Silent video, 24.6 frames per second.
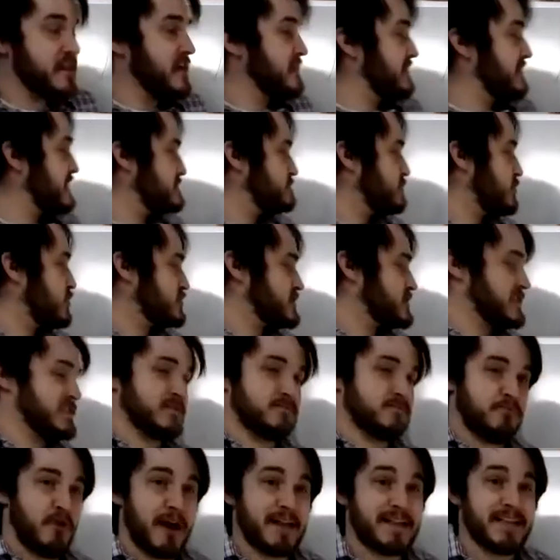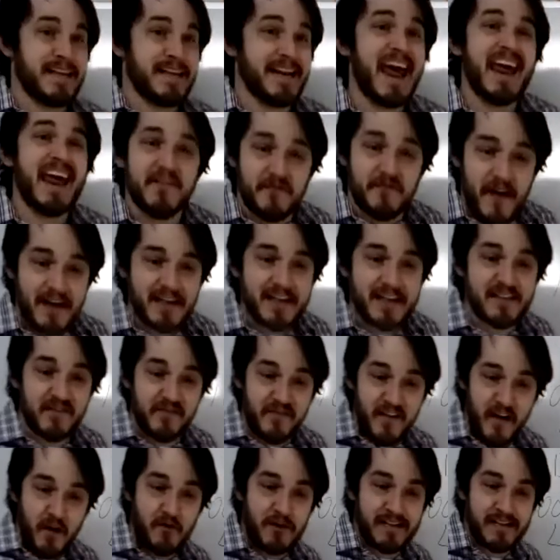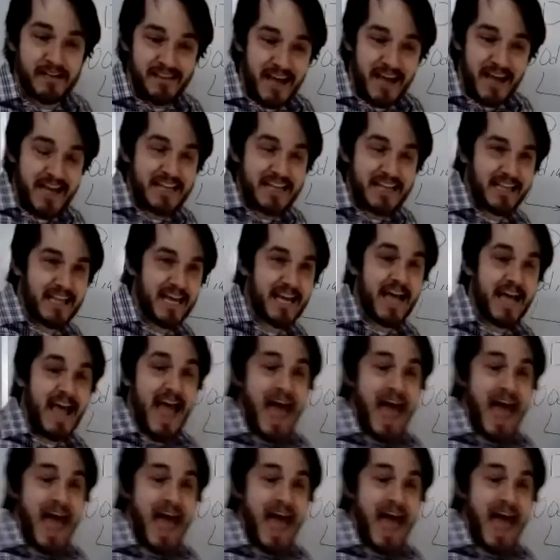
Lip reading: that this person's pregnant, and in fact, it's very likely.